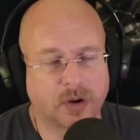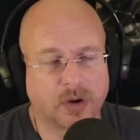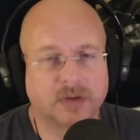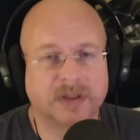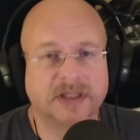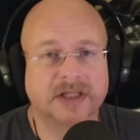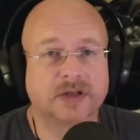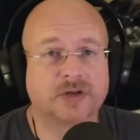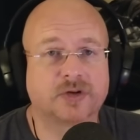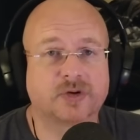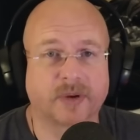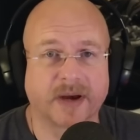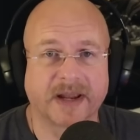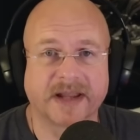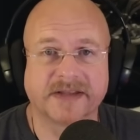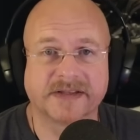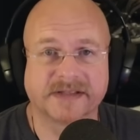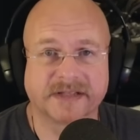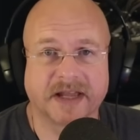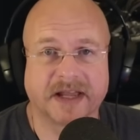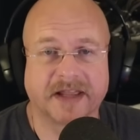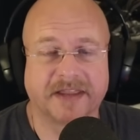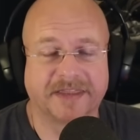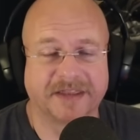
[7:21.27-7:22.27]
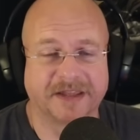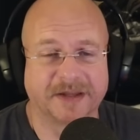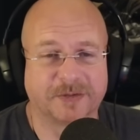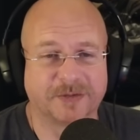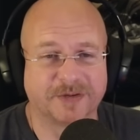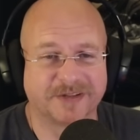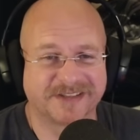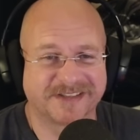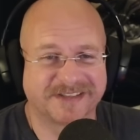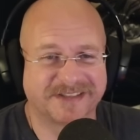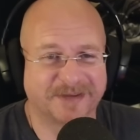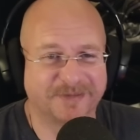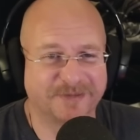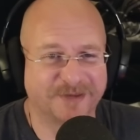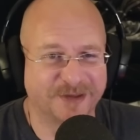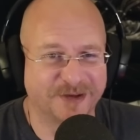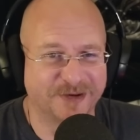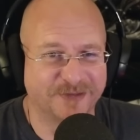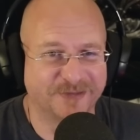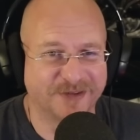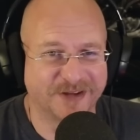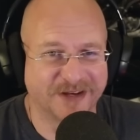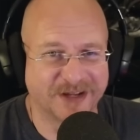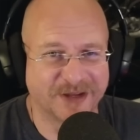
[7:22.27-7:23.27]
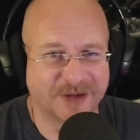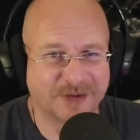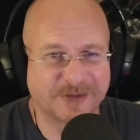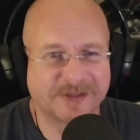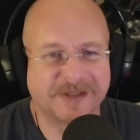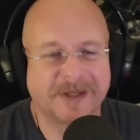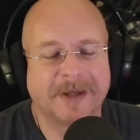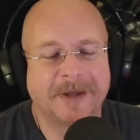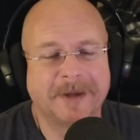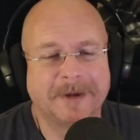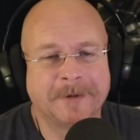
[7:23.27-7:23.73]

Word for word: a little crazy, I think, with some of their videos.